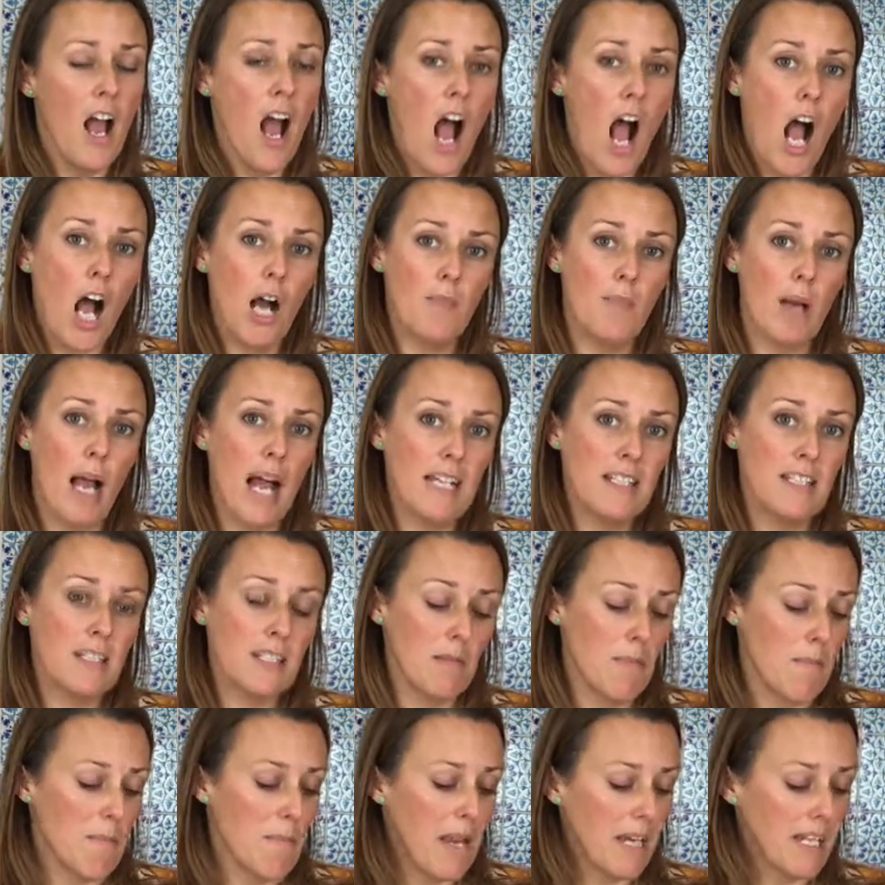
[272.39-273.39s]
and
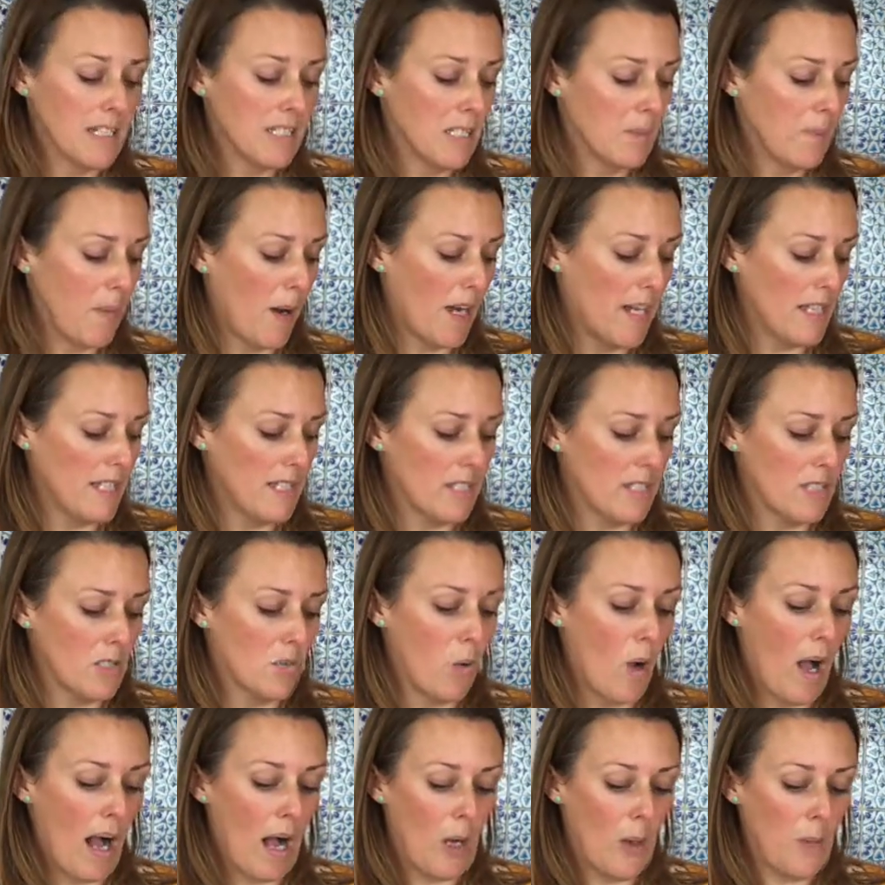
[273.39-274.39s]
some mixed spice as
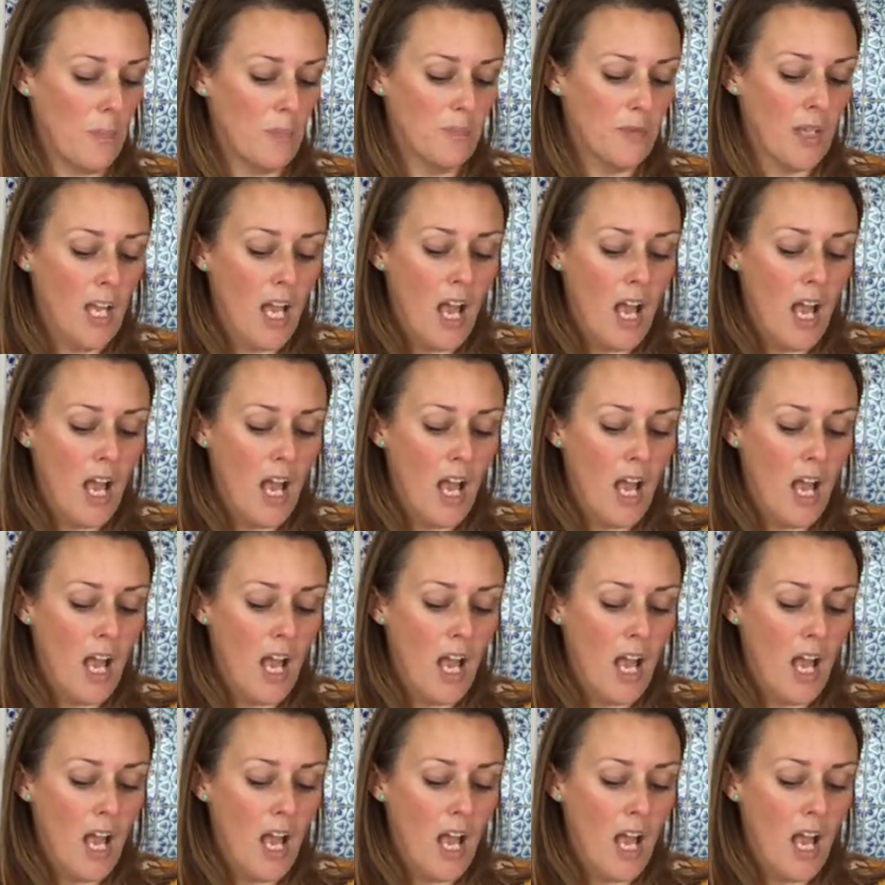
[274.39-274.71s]
well.